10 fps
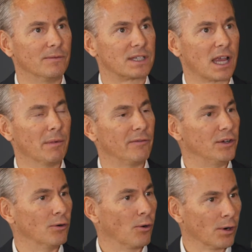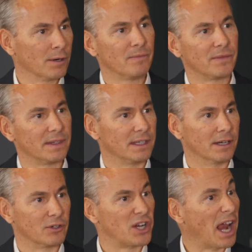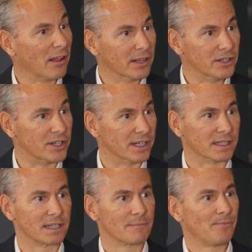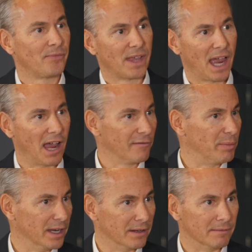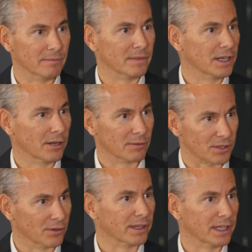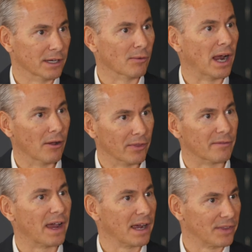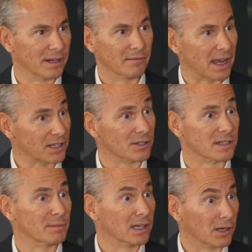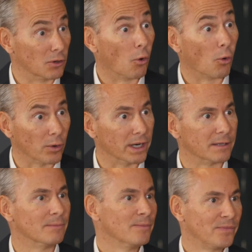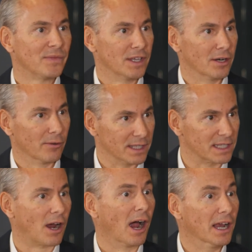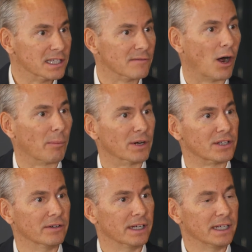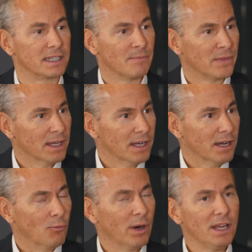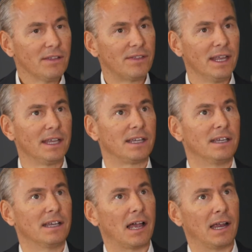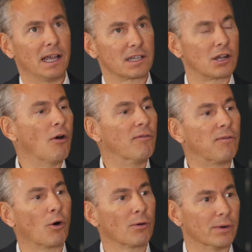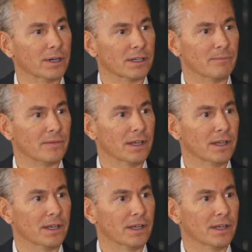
some of your, challenges have been, certainly around the fact that investors have been ignoring, these kinds of opportunities. Yeah. What do you think, as a go forward,